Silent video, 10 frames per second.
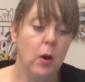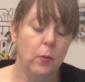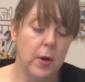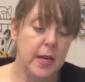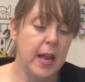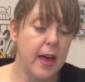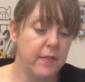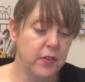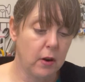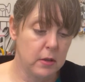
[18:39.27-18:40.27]

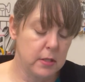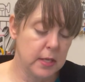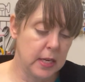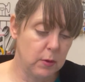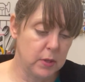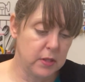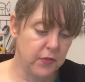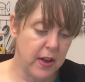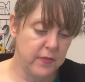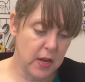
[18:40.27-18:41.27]
1.5 yards, and it was
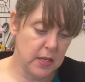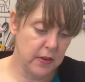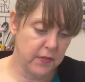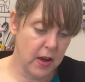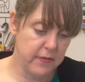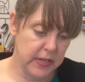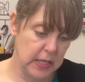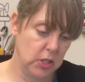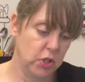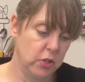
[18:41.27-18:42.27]
$5.95
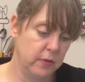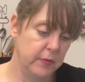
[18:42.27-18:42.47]
each.